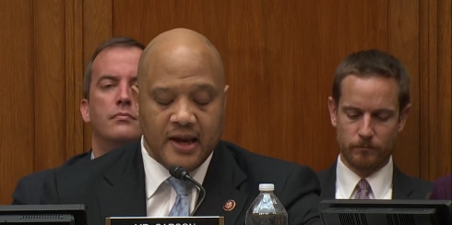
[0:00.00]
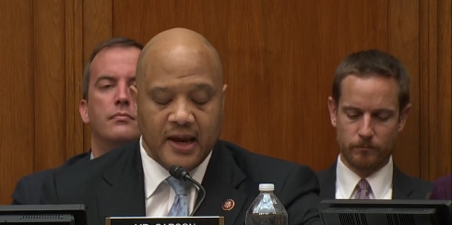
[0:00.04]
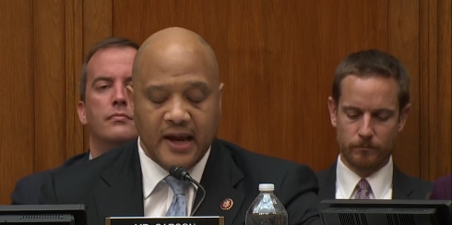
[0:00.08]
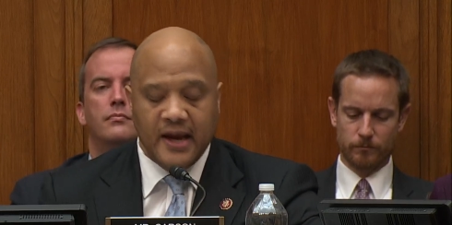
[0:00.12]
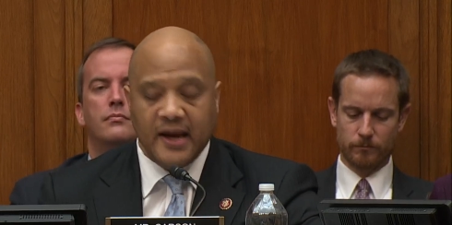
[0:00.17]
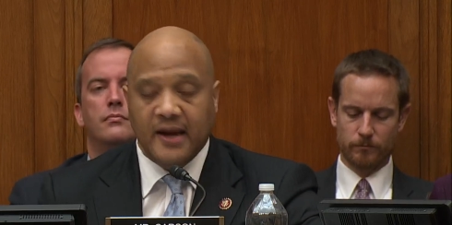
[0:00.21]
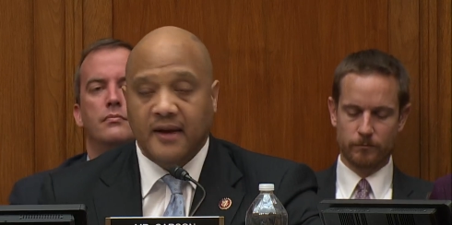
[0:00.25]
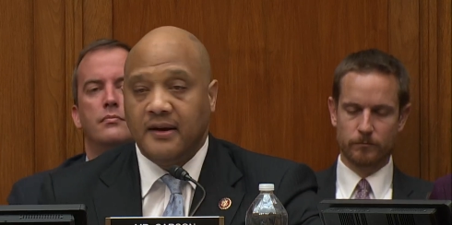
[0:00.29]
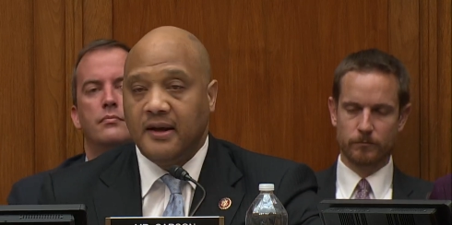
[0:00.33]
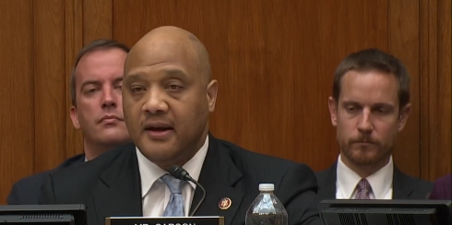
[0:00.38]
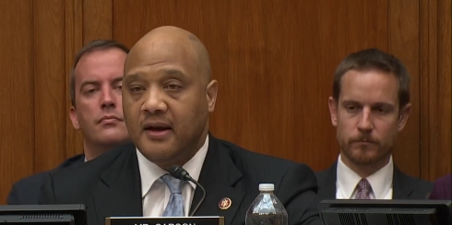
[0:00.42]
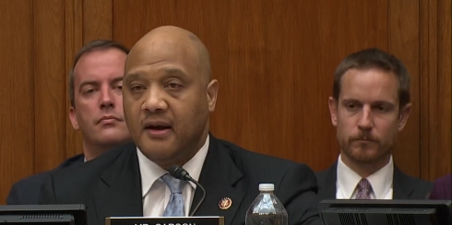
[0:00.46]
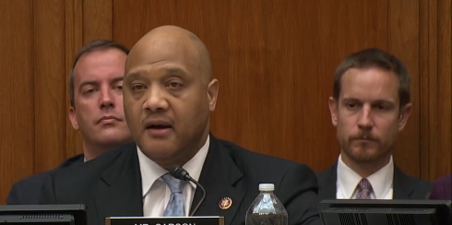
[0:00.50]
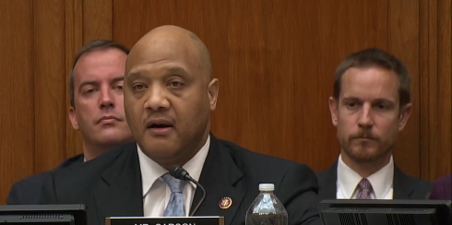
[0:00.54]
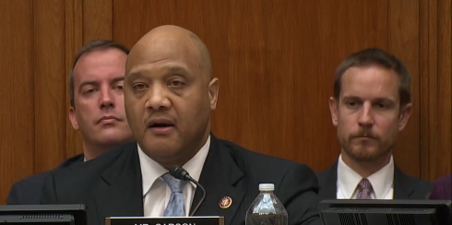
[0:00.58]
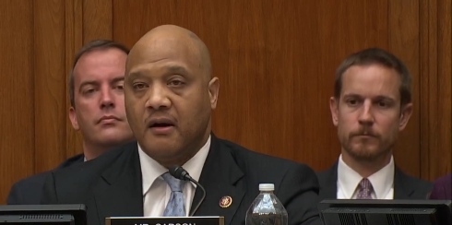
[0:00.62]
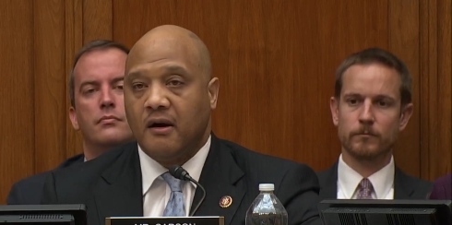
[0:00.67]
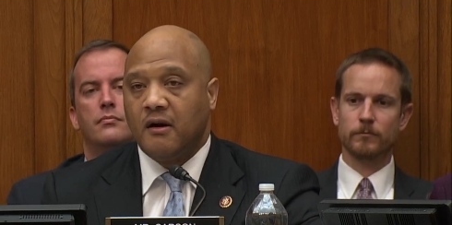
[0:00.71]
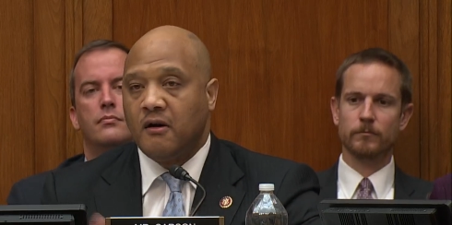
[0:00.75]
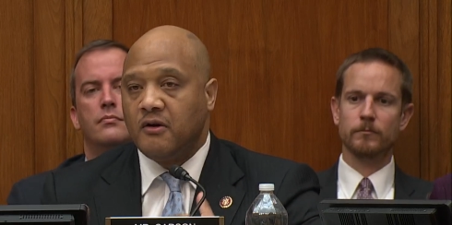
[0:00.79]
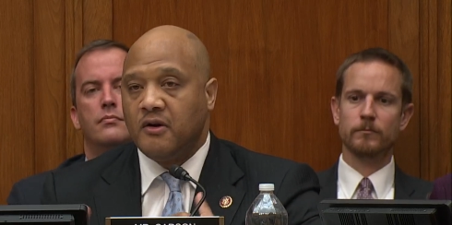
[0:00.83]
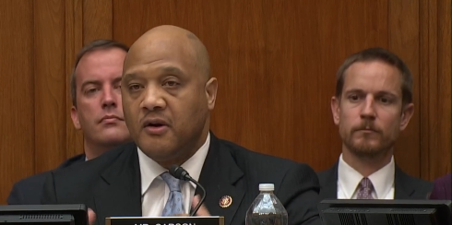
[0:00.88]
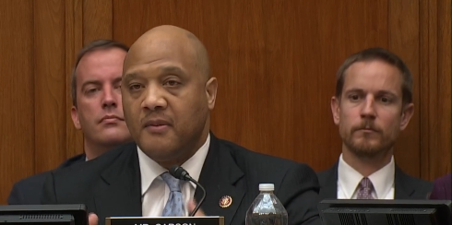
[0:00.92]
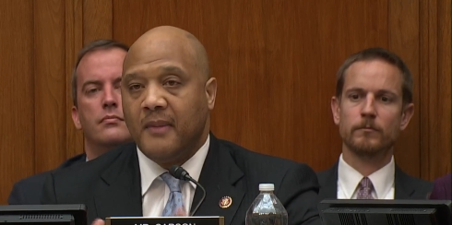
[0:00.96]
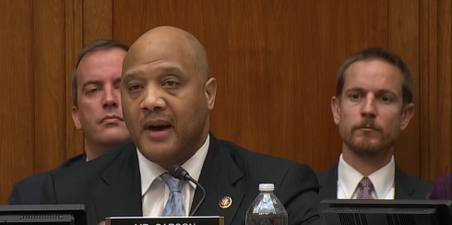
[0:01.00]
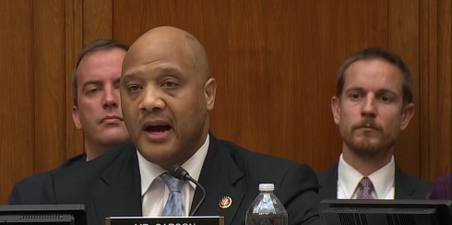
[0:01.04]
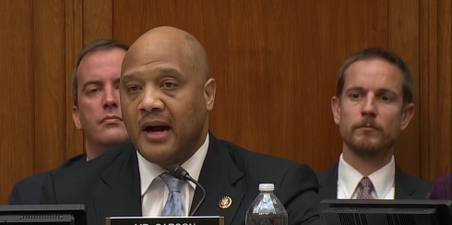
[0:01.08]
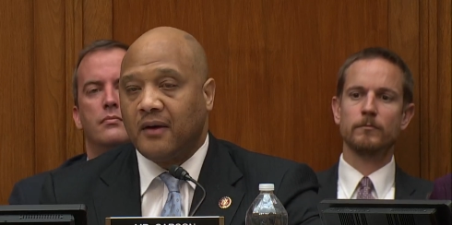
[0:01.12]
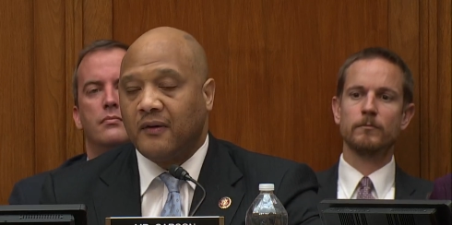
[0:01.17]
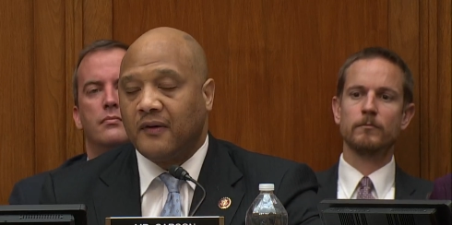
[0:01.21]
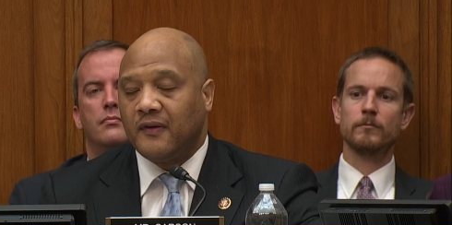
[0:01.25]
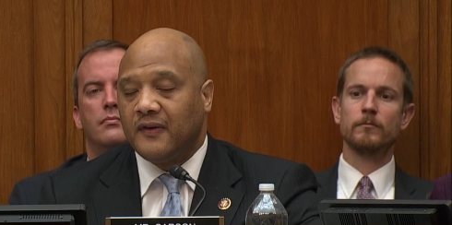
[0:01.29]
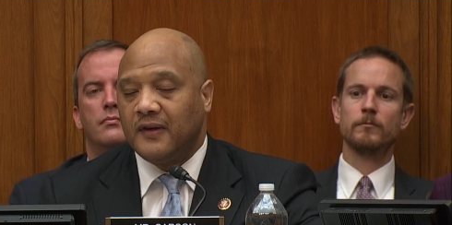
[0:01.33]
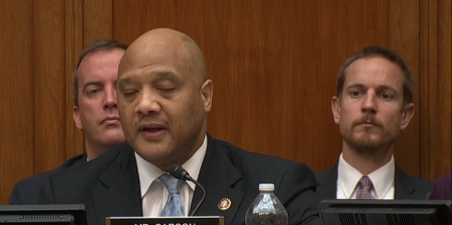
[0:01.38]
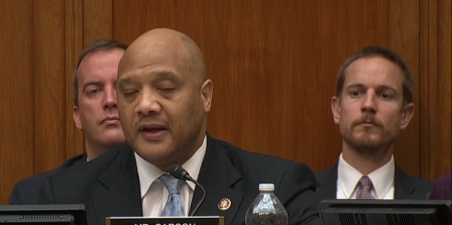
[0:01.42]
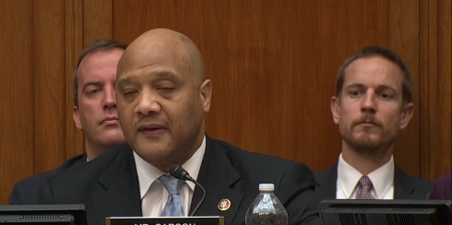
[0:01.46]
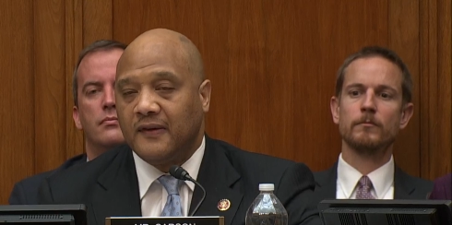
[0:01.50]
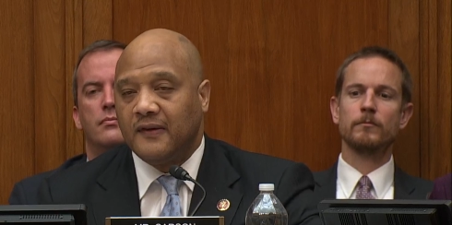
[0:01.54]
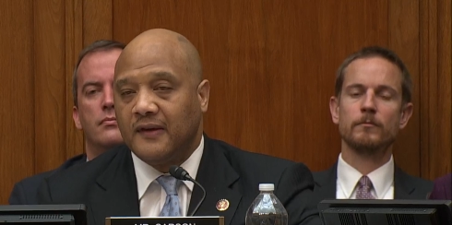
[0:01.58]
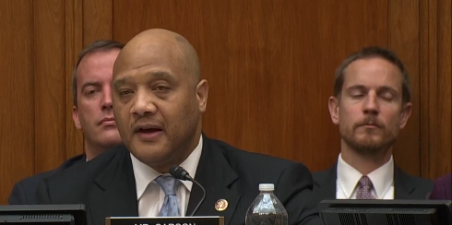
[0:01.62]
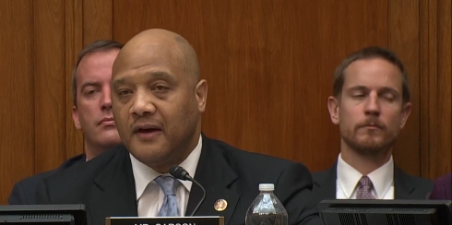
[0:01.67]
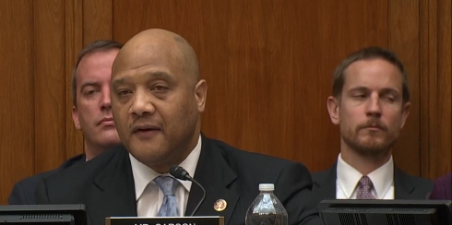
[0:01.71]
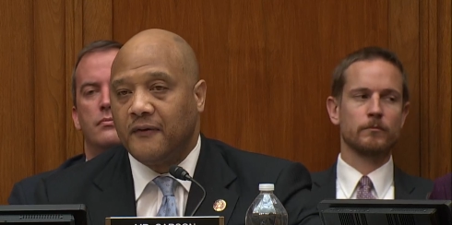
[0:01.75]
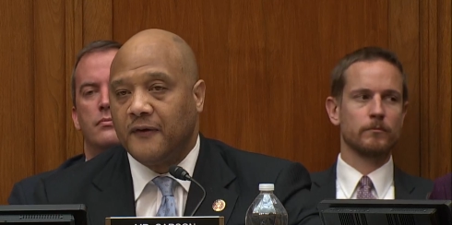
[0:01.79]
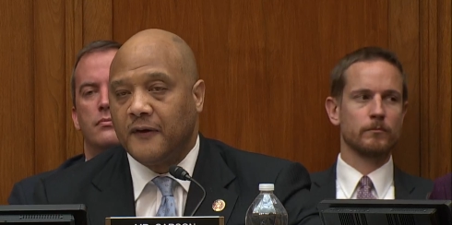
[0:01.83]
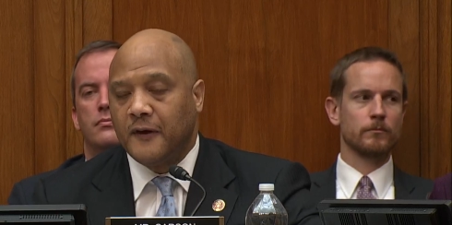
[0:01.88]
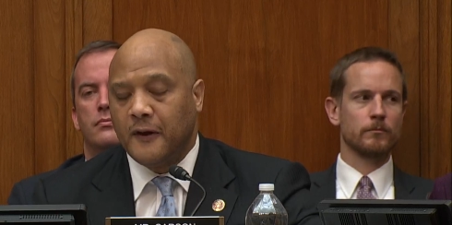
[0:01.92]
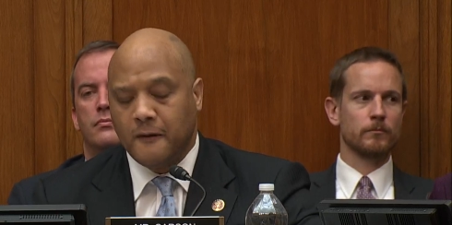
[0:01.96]
Speaker 1: and her democracy
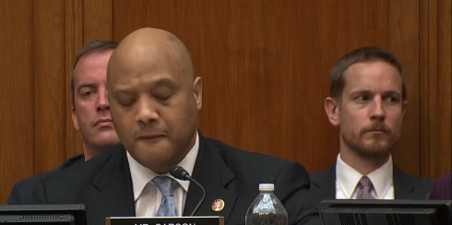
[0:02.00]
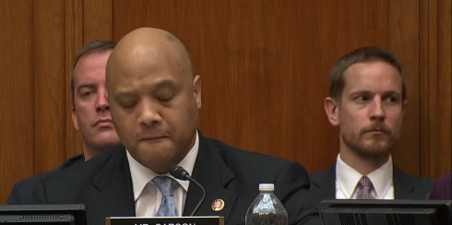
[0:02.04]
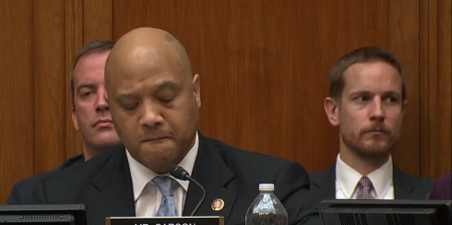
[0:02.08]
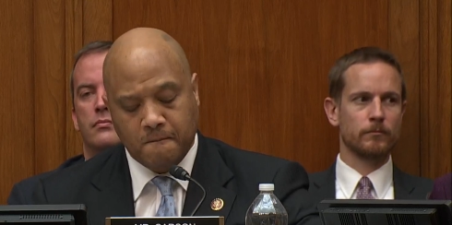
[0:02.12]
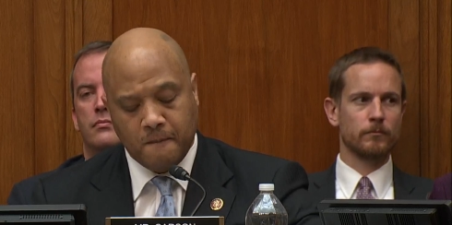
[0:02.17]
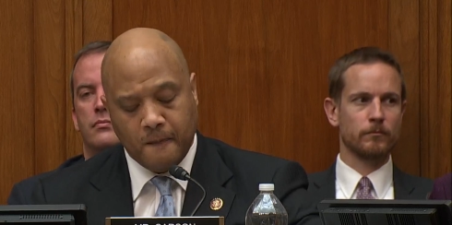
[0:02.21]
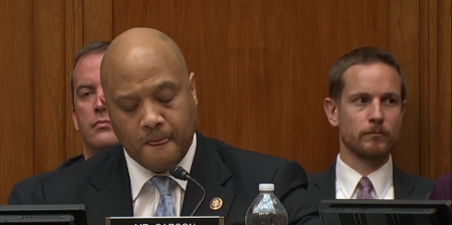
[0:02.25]
itself, sir?